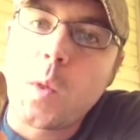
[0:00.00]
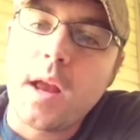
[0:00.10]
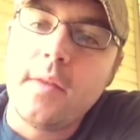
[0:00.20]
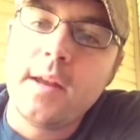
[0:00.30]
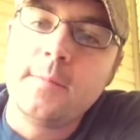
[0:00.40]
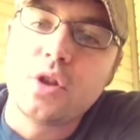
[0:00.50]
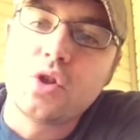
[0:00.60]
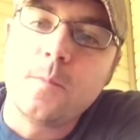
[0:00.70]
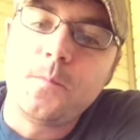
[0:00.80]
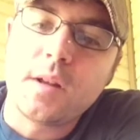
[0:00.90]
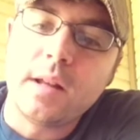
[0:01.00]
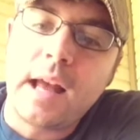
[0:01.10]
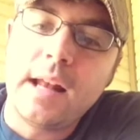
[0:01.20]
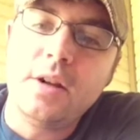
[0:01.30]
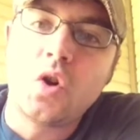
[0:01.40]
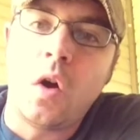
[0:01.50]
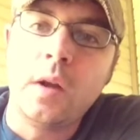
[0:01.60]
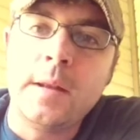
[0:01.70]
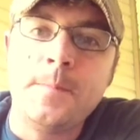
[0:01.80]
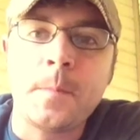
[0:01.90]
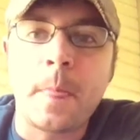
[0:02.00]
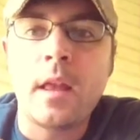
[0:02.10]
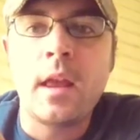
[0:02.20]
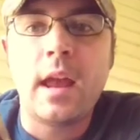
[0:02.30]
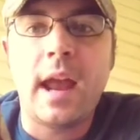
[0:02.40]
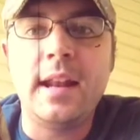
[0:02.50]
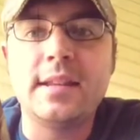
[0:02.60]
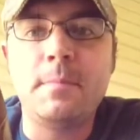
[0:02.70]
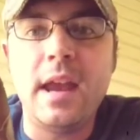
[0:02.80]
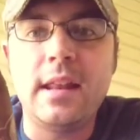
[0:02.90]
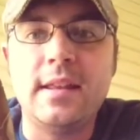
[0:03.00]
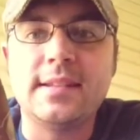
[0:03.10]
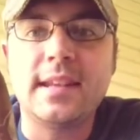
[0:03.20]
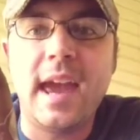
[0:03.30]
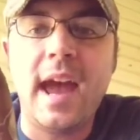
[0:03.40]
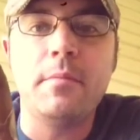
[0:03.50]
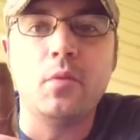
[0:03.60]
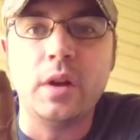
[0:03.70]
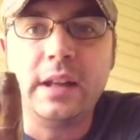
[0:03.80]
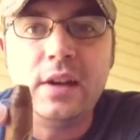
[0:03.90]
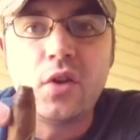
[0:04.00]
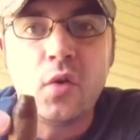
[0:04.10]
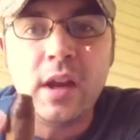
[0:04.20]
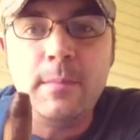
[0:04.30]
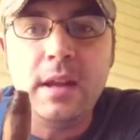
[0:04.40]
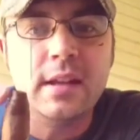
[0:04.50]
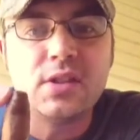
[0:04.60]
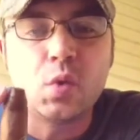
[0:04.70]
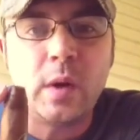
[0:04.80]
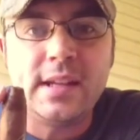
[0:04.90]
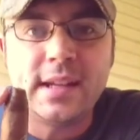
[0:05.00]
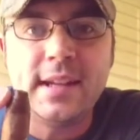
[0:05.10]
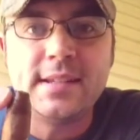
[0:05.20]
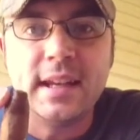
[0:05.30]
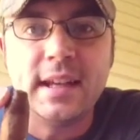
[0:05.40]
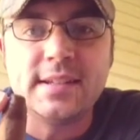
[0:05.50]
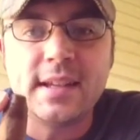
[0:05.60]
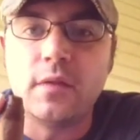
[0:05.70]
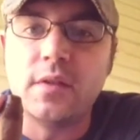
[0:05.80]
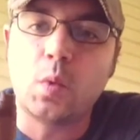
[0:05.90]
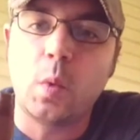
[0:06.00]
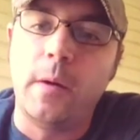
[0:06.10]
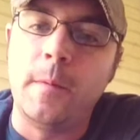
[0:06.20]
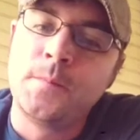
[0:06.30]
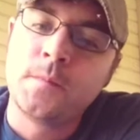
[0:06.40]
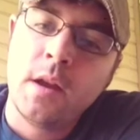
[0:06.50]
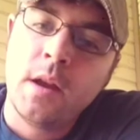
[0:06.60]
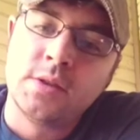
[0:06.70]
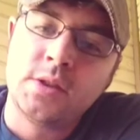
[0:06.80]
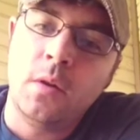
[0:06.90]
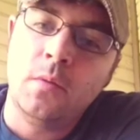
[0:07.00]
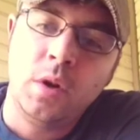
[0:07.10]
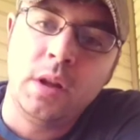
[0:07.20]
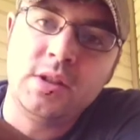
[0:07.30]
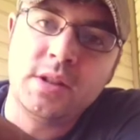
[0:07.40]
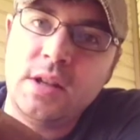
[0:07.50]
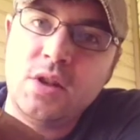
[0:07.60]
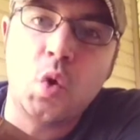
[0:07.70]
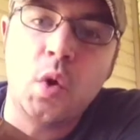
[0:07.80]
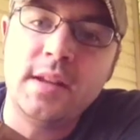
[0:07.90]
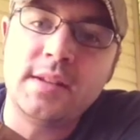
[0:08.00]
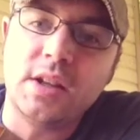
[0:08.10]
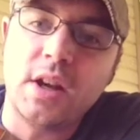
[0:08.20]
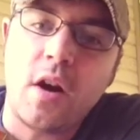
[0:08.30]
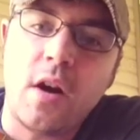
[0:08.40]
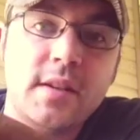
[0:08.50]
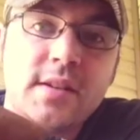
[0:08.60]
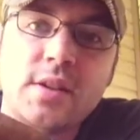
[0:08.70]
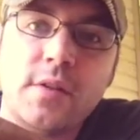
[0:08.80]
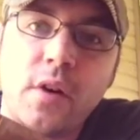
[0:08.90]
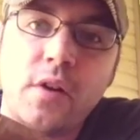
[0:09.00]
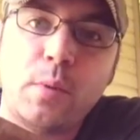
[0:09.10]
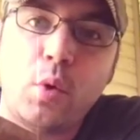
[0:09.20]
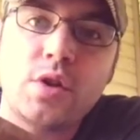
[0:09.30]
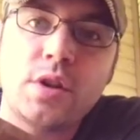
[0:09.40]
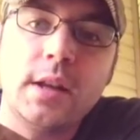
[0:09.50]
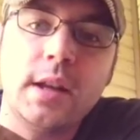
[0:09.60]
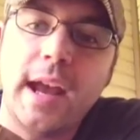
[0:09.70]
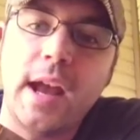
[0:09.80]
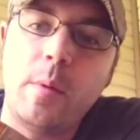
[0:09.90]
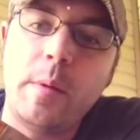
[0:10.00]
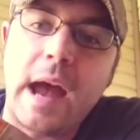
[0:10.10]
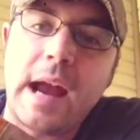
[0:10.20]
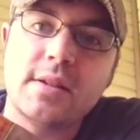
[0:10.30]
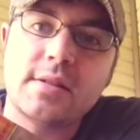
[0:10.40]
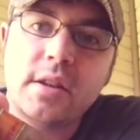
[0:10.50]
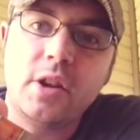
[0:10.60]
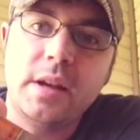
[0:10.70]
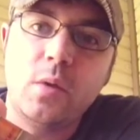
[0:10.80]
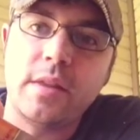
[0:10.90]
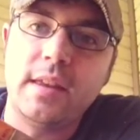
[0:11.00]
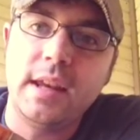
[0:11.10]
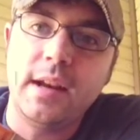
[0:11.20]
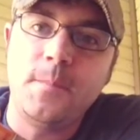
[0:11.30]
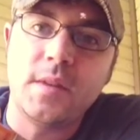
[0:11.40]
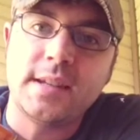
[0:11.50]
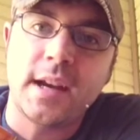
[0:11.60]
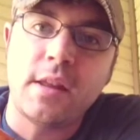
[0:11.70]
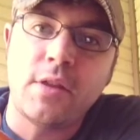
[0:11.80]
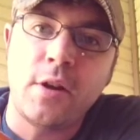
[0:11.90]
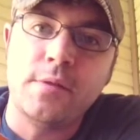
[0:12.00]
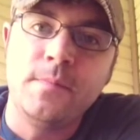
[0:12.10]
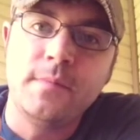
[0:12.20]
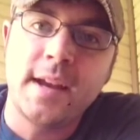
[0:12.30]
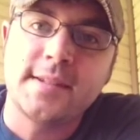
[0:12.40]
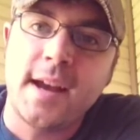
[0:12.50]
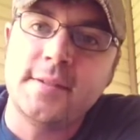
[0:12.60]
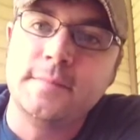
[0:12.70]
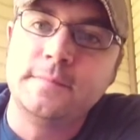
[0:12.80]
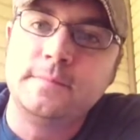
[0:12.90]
and then just lightly draw in, and it's making this cap really creamy and sweet tasting itself as well. So really just enjoying this cigar. This is the first portion, and we'll be back in just a little bit with the second and the third. Thanks, guys.